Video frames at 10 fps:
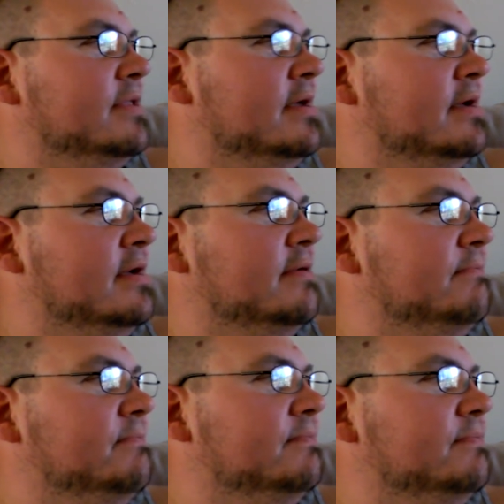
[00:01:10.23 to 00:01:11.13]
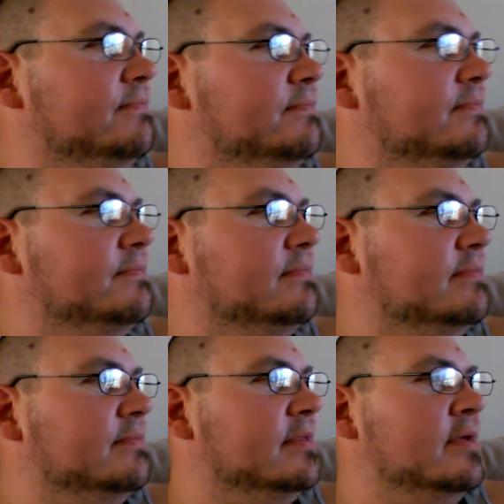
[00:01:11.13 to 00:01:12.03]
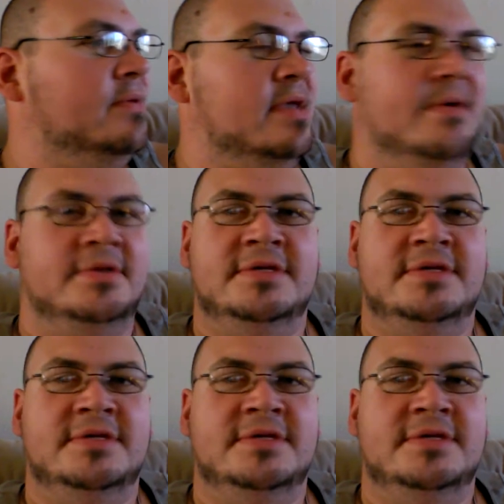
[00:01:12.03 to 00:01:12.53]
Um, I really haven't